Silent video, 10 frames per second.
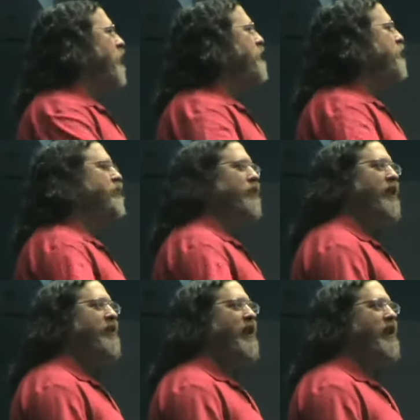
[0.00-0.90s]
when your
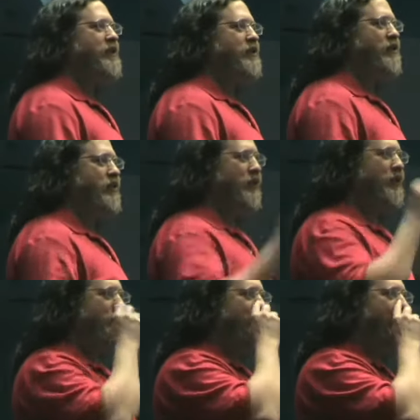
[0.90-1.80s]
friend asks for
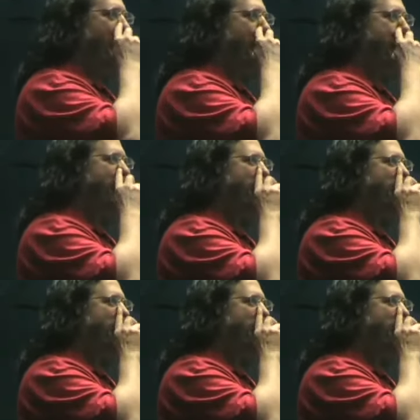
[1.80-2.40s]
another copy.